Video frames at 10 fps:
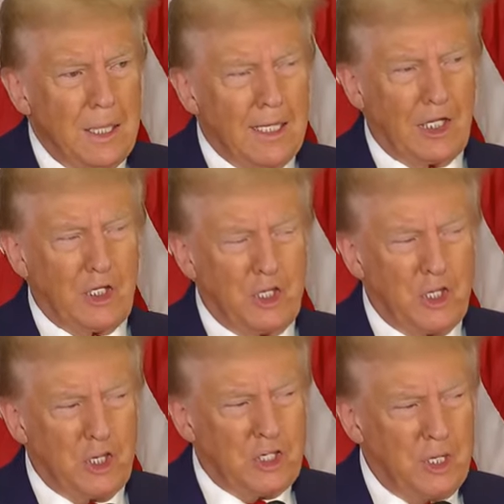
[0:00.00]

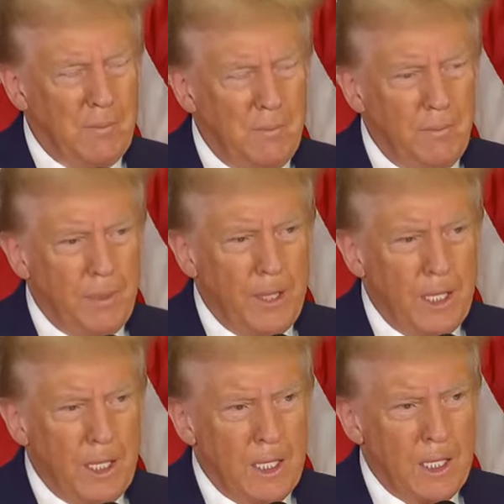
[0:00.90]
election system.
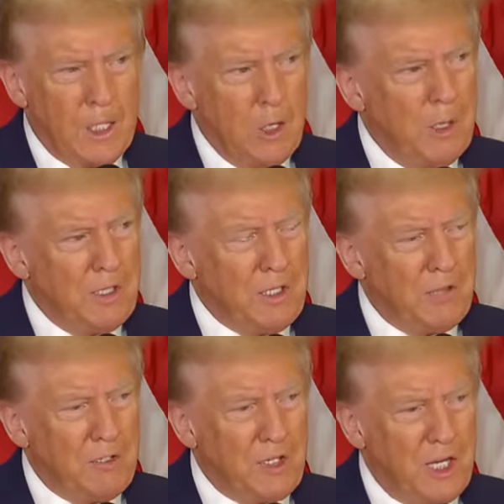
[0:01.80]

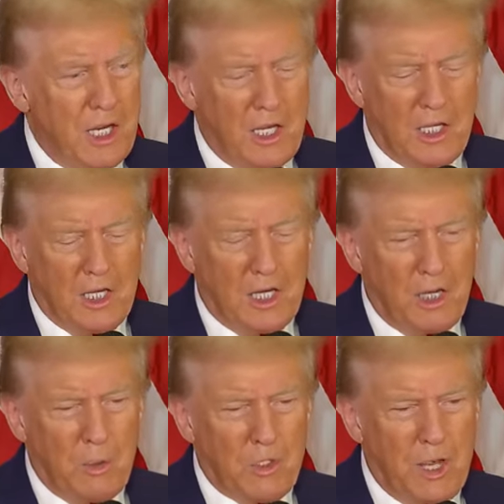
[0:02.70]
Nobody's ever seen anything
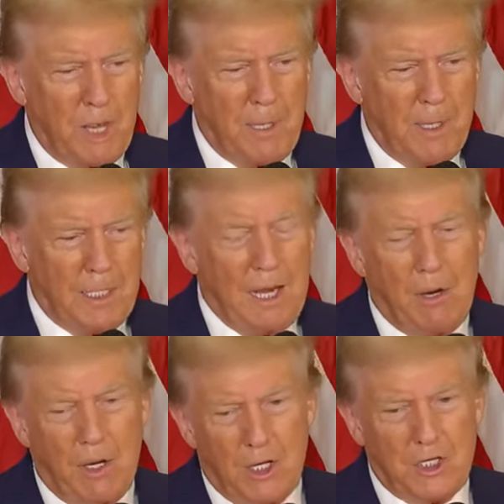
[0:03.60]
like what's happening.
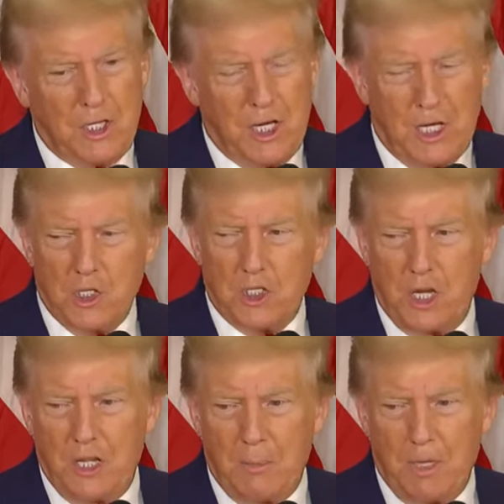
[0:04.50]
Now I understand
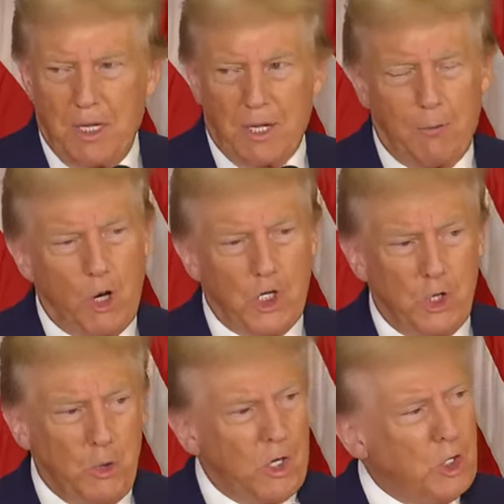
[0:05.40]
yesterday they're bringing up
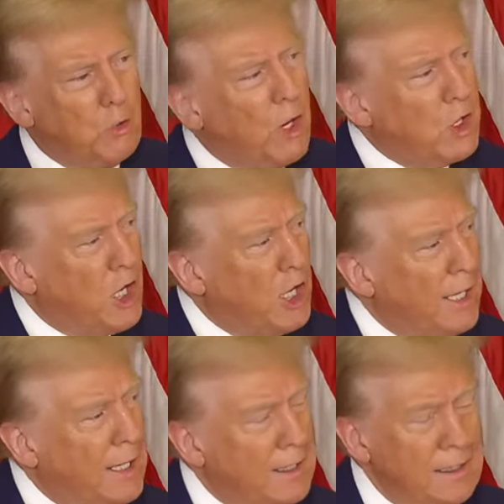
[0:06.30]
Russia
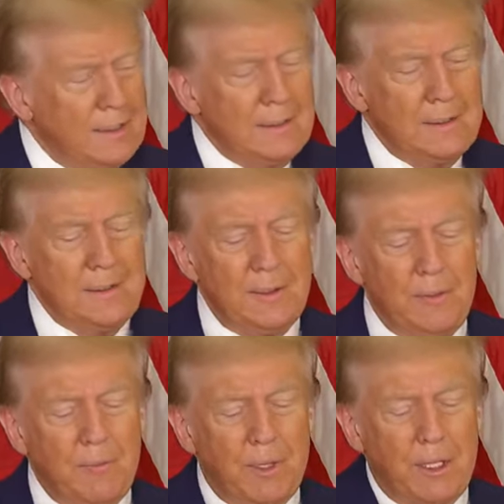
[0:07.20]
again,
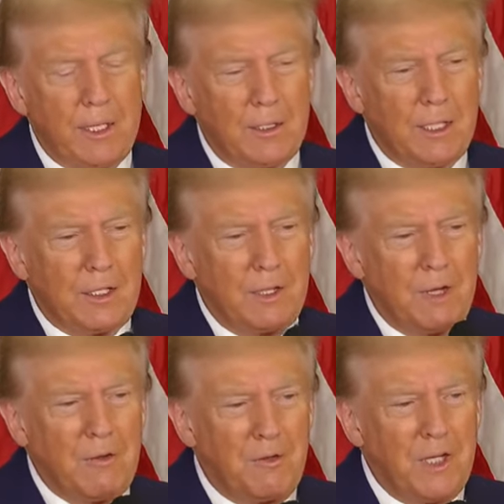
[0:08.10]
that
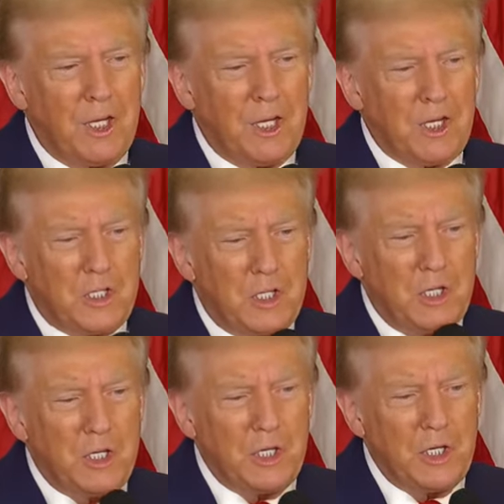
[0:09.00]
they've done for
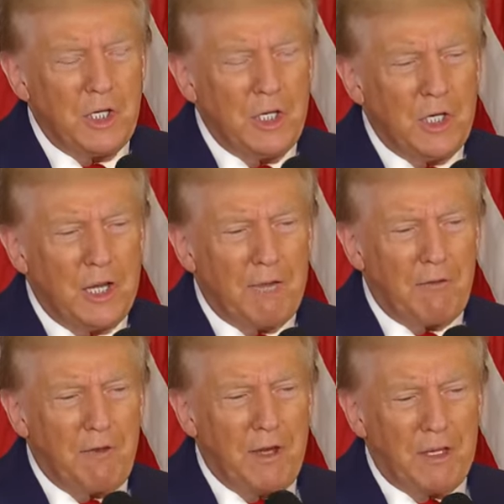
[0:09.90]
years,
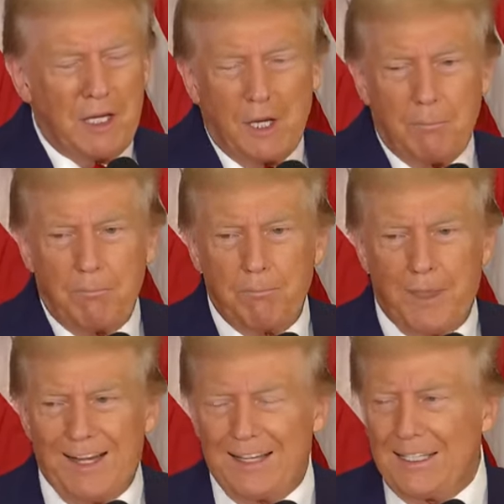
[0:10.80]
never found
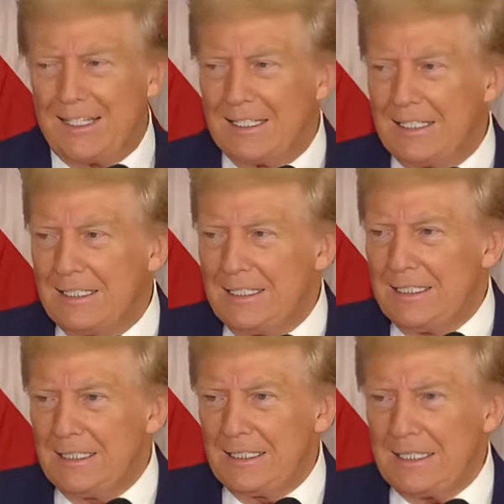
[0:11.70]
anything.
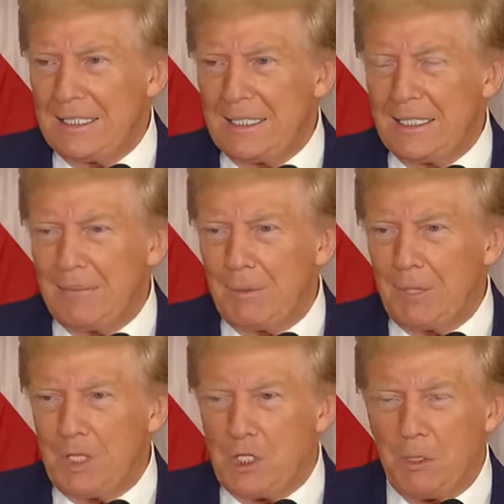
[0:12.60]

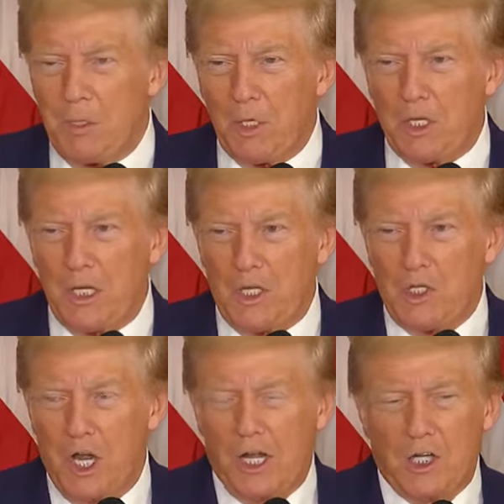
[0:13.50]
But they should be looking
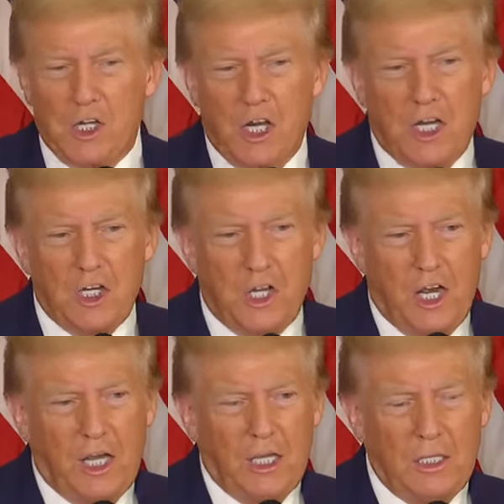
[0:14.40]
at
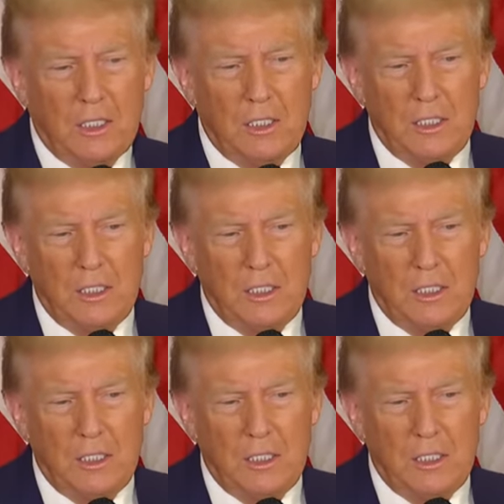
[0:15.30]
China,